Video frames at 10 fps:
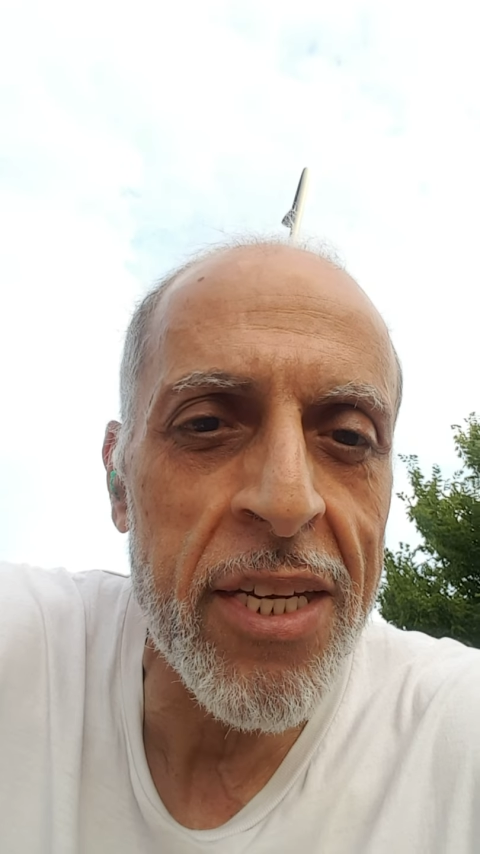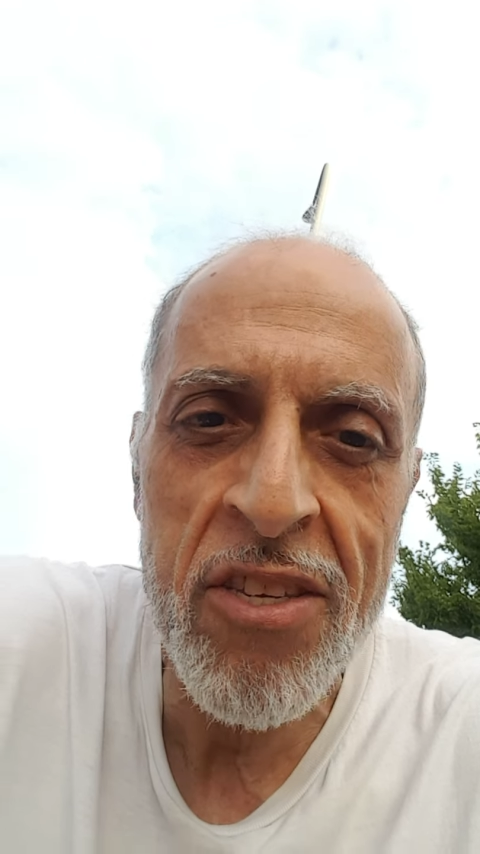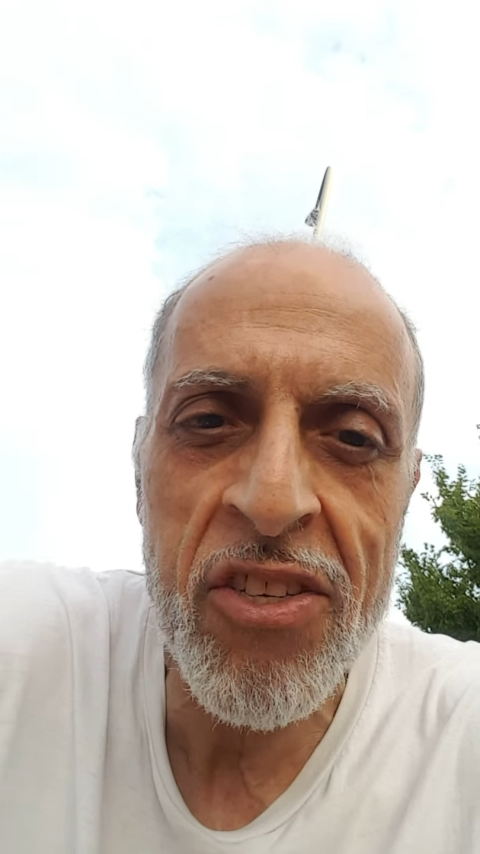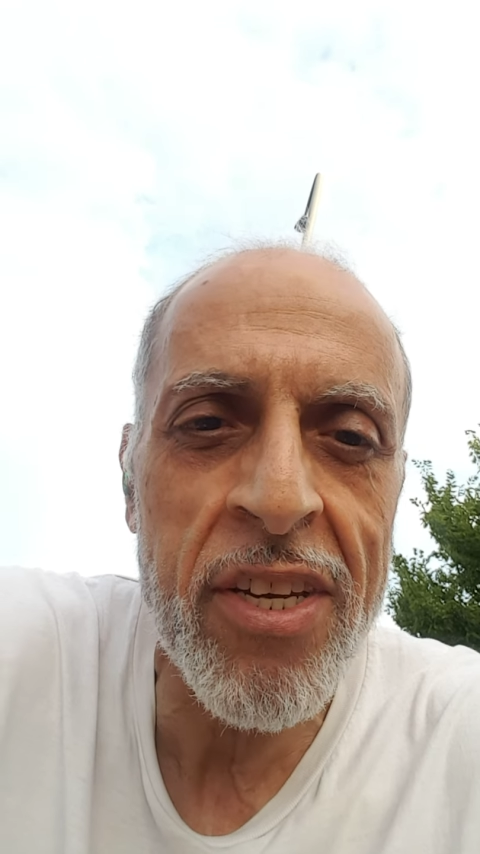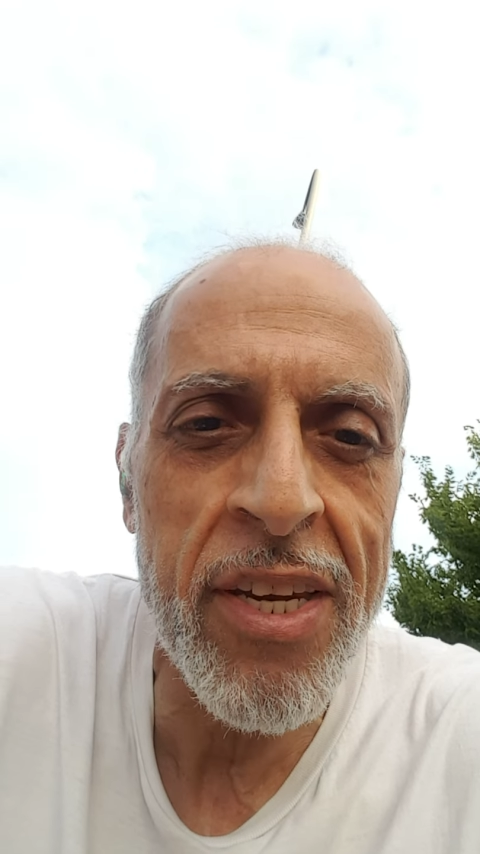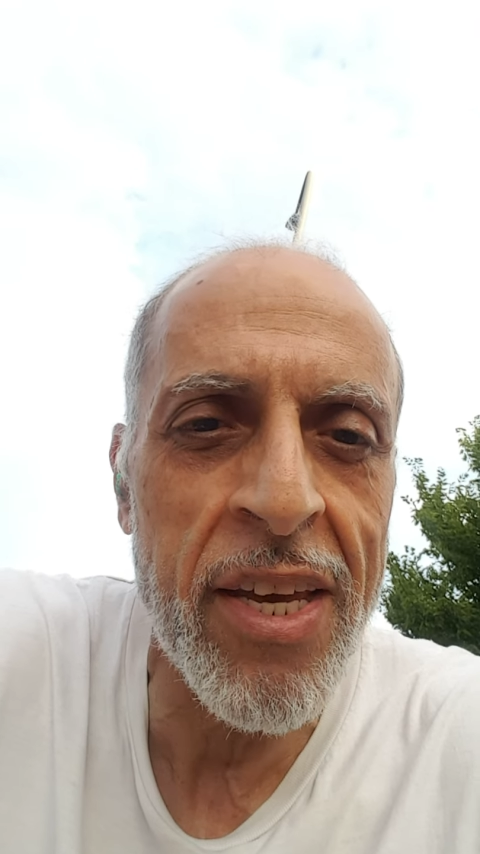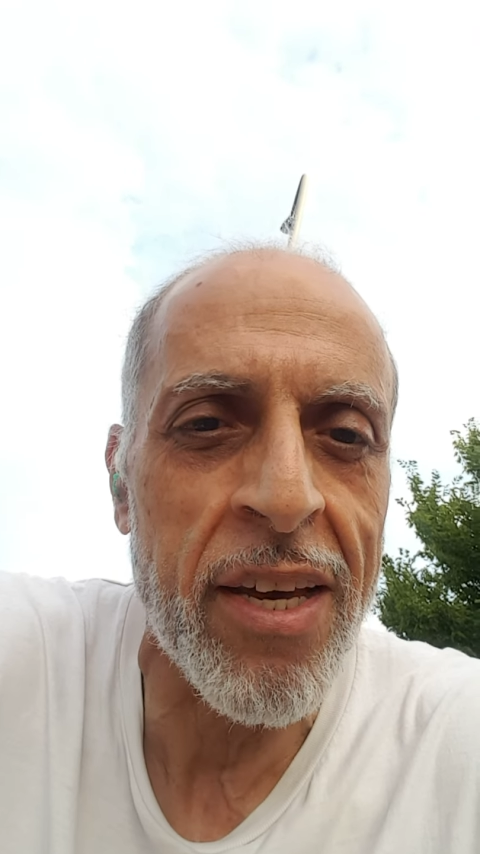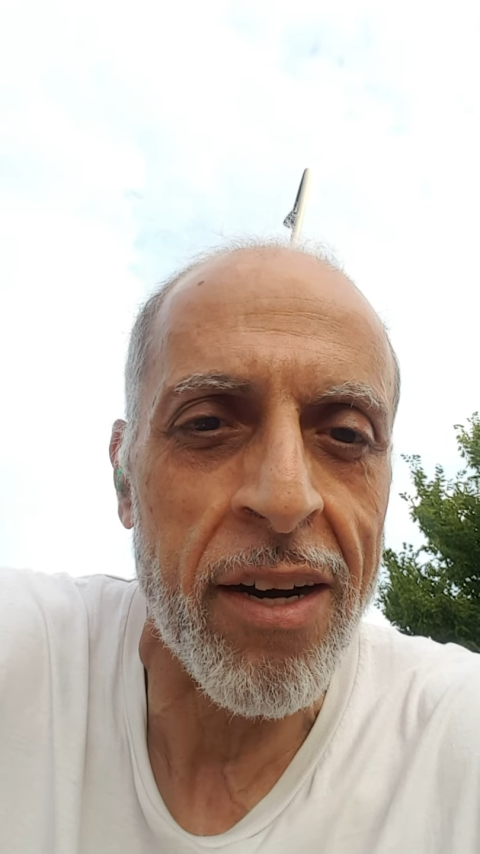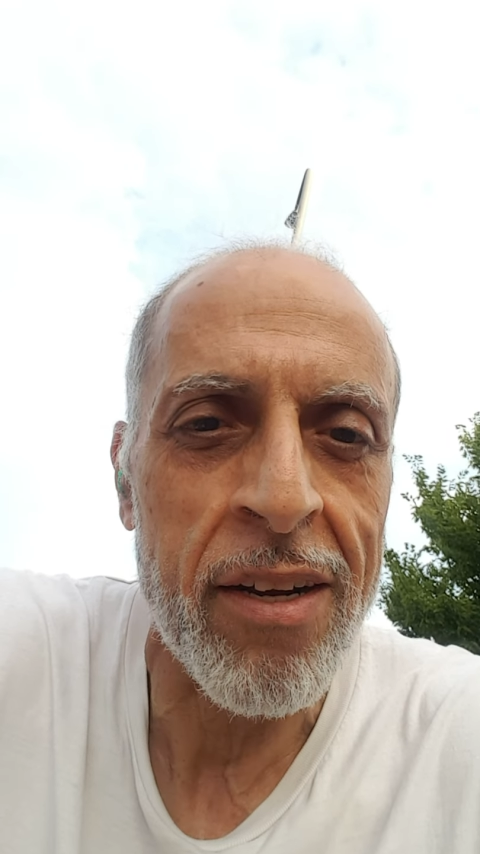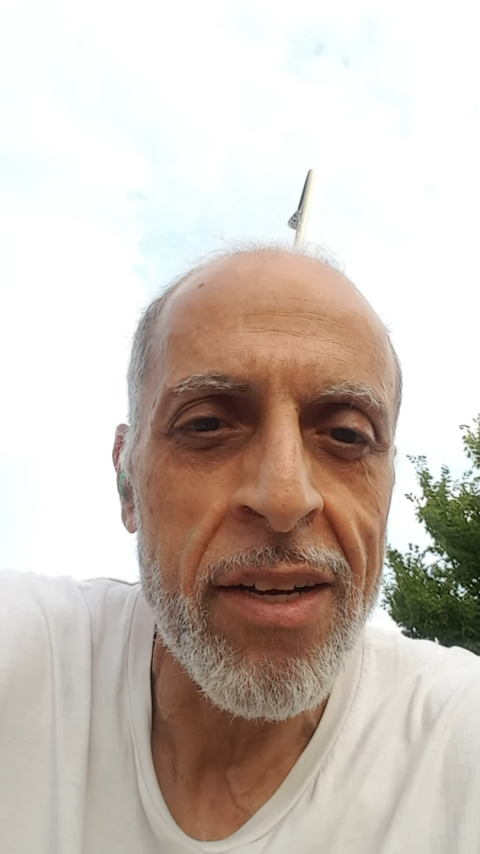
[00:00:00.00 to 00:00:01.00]
it's
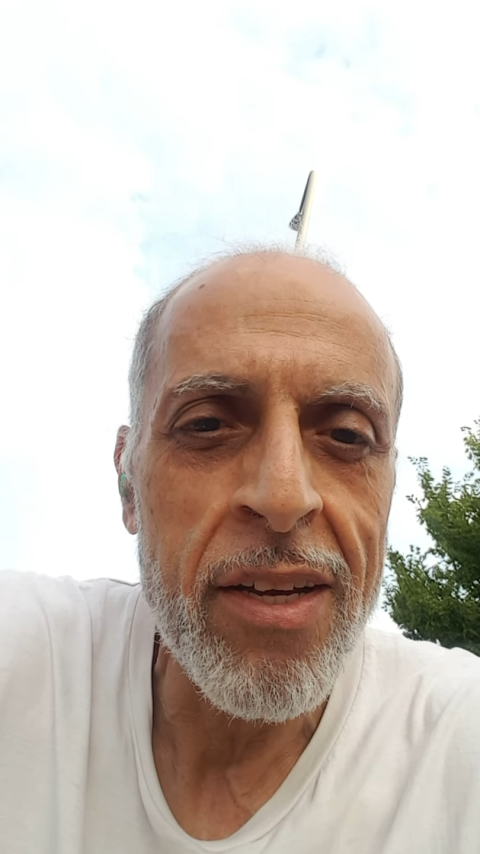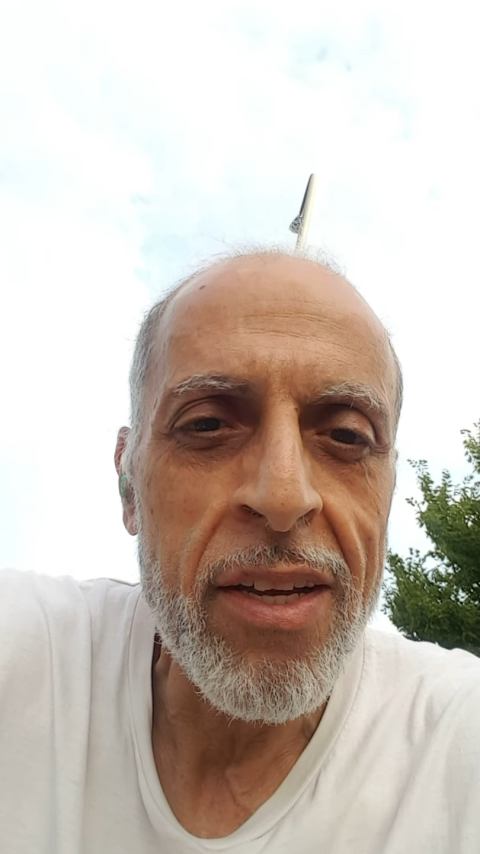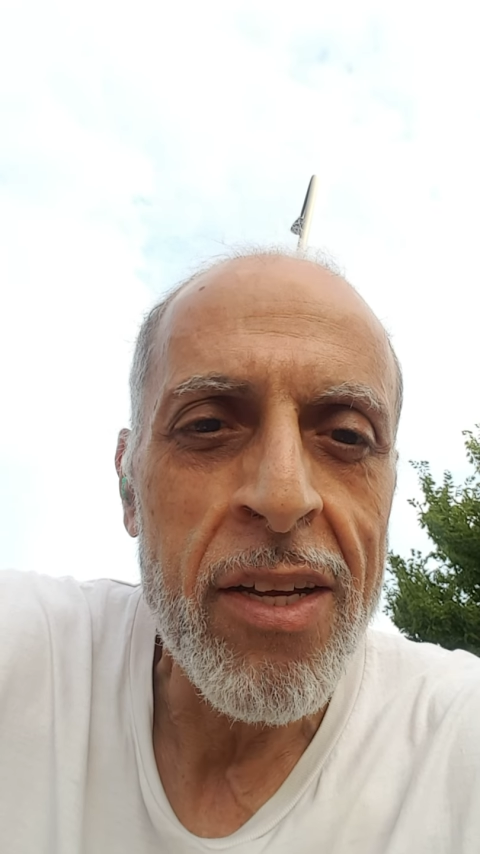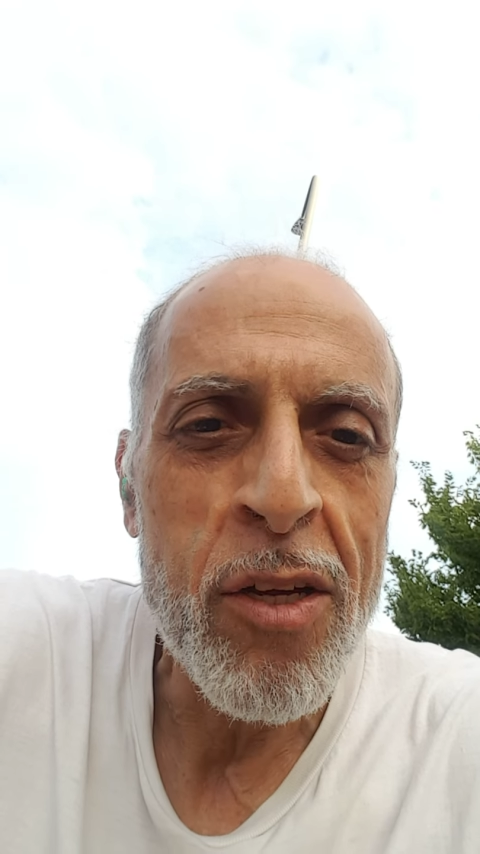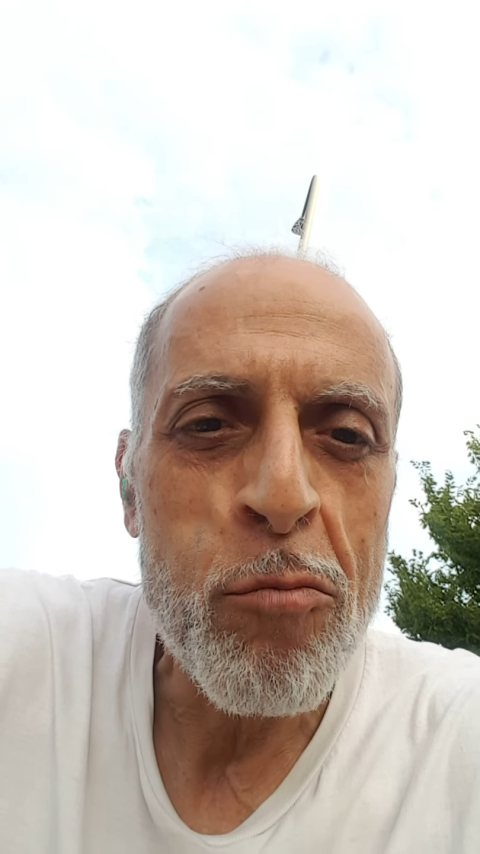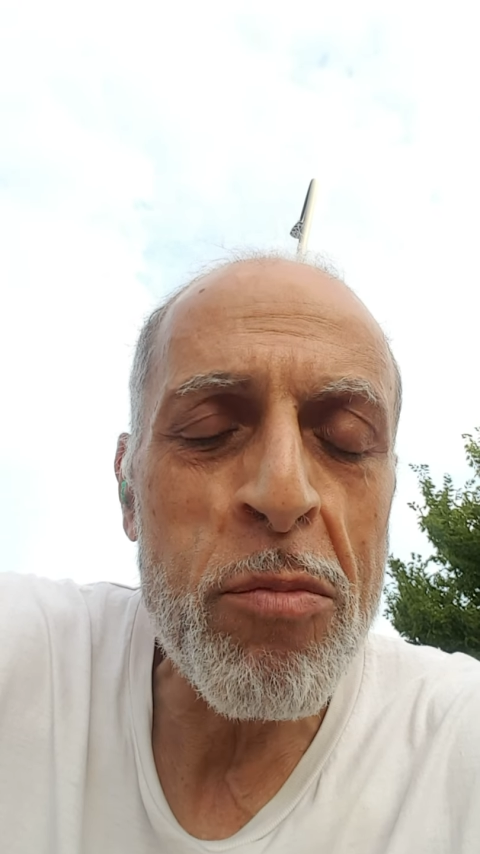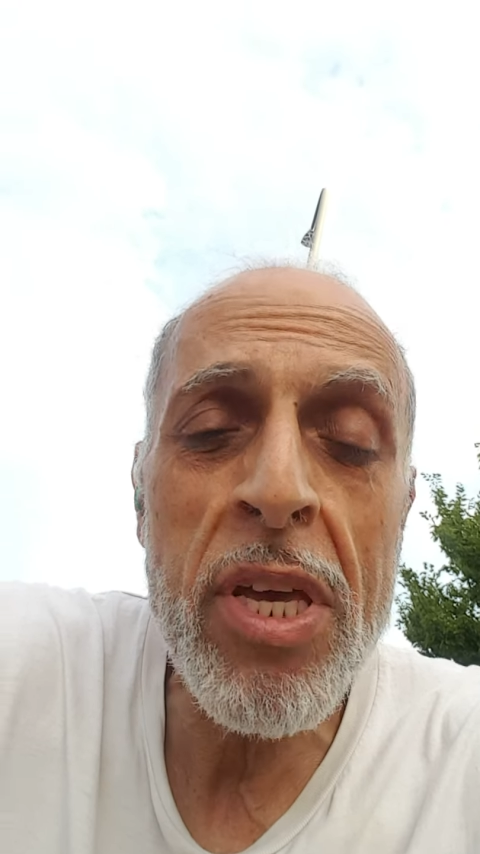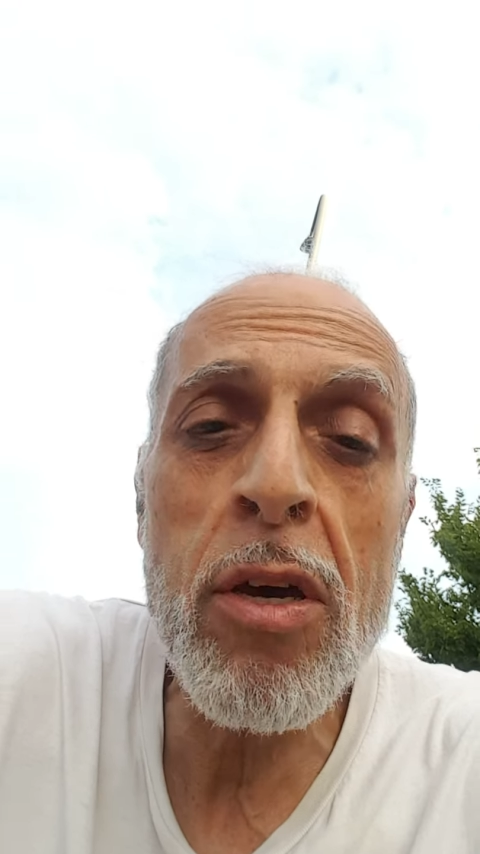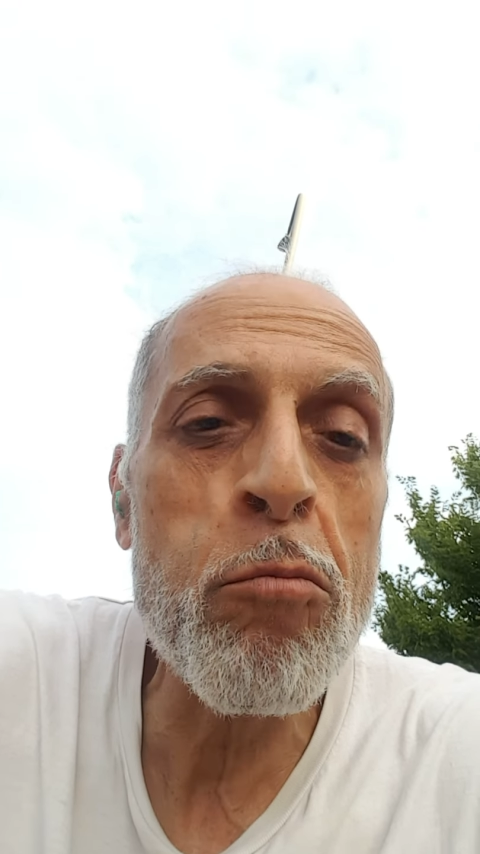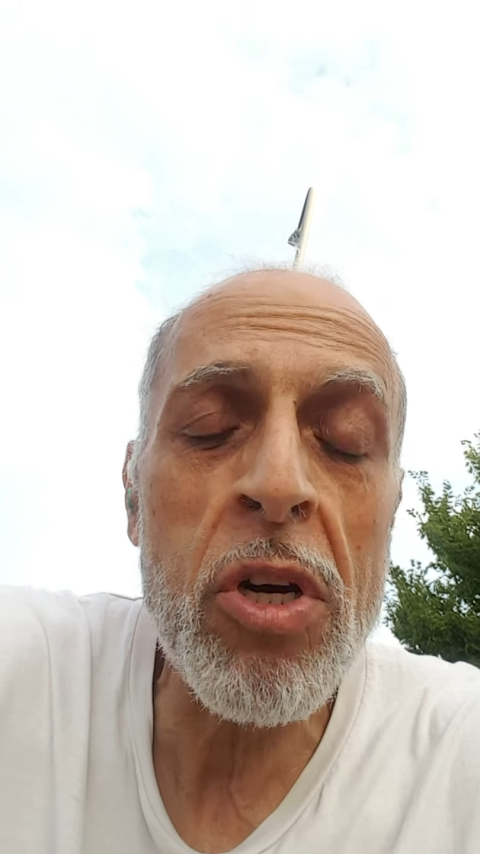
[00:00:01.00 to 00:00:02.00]
clear.
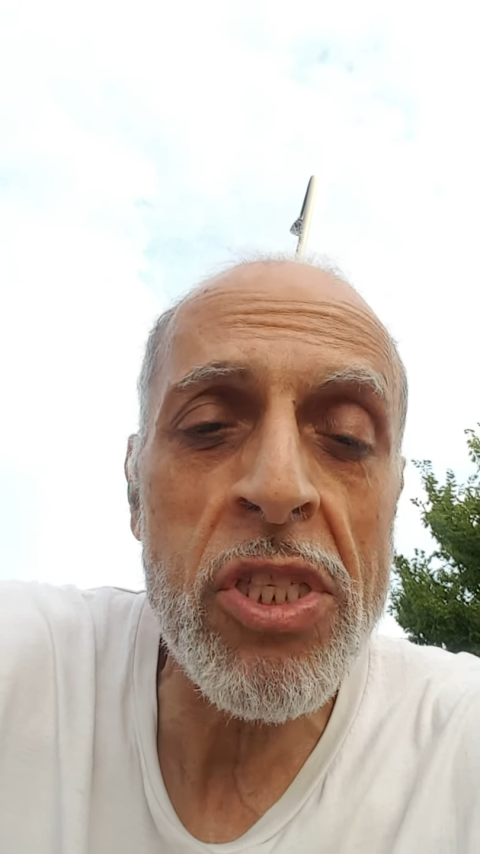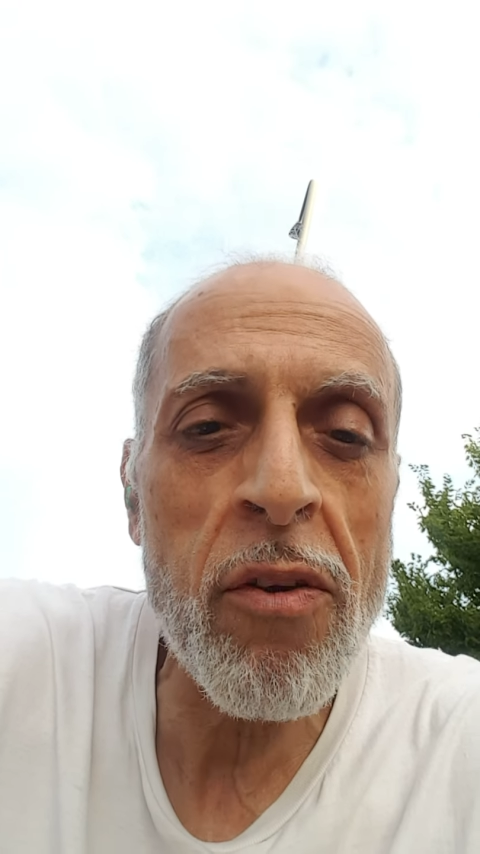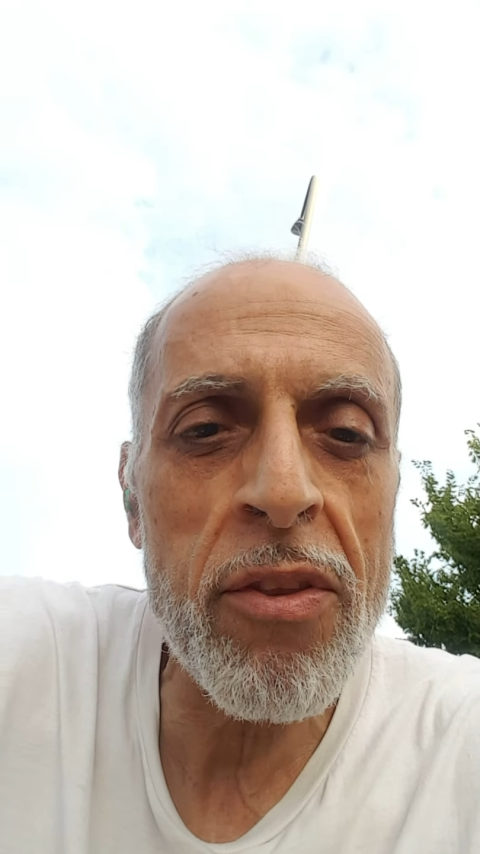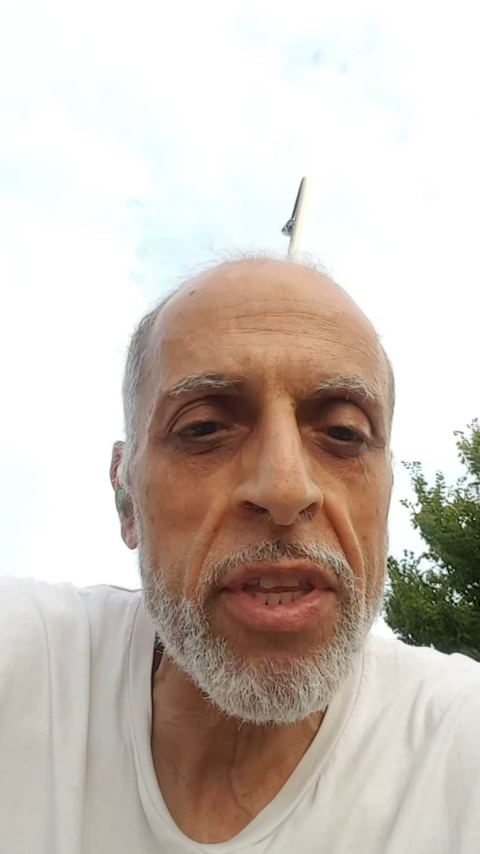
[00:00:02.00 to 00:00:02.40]
Most of